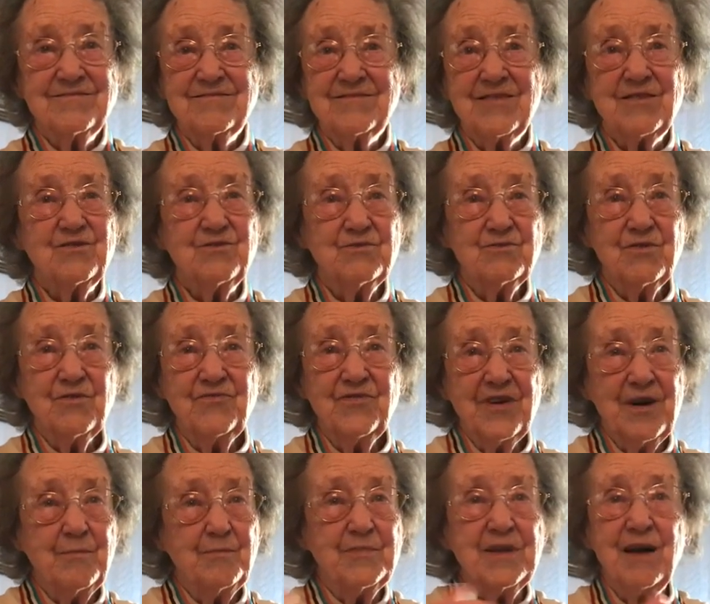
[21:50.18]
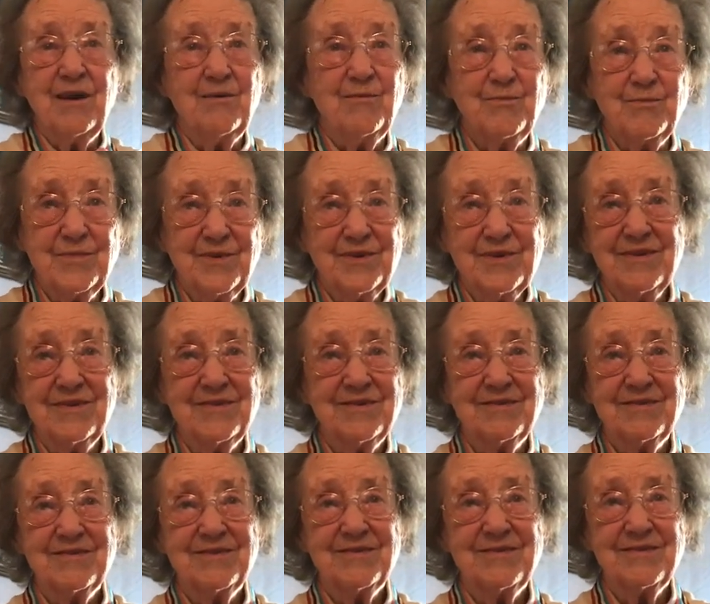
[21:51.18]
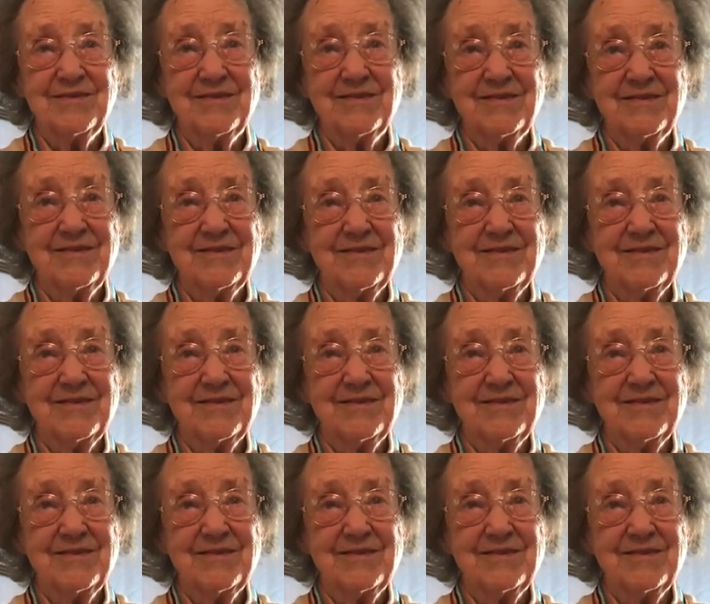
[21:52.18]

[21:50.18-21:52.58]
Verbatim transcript: Jag kunde famna dem. Mm.